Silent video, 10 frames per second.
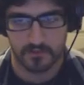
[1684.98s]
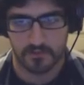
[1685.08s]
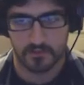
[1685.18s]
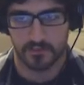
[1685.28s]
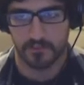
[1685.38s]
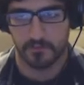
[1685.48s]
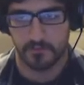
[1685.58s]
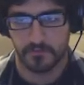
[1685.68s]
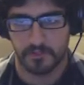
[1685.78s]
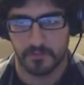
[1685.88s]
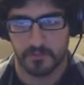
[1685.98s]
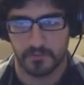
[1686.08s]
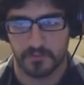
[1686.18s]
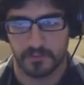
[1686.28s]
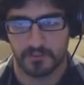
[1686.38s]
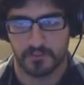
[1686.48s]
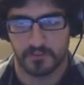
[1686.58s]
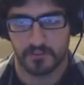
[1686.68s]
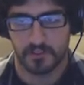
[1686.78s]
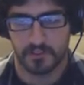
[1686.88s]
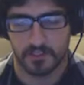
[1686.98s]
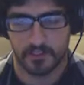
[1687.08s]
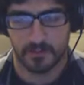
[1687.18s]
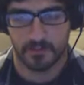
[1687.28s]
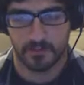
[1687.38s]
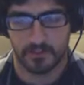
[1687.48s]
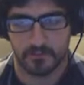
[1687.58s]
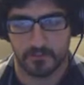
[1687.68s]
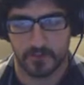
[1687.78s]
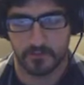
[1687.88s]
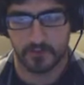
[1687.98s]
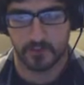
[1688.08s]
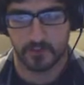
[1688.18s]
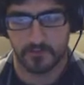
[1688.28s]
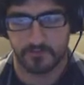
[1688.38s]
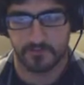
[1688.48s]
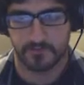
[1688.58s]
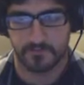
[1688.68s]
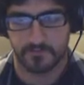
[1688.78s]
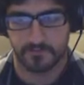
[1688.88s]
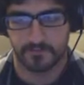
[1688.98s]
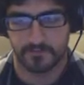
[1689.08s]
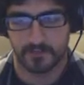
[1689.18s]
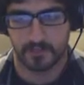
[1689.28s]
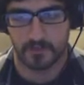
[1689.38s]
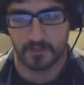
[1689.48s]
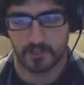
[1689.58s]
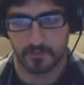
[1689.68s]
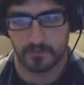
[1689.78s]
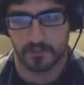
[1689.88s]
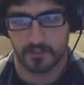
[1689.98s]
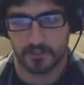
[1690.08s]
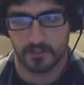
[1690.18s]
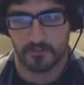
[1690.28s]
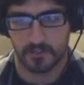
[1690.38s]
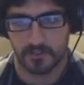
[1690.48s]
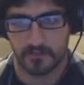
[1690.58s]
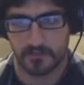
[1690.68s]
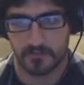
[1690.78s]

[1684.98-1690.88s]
Alright, let me build this, and I will try and remember what I am talking about.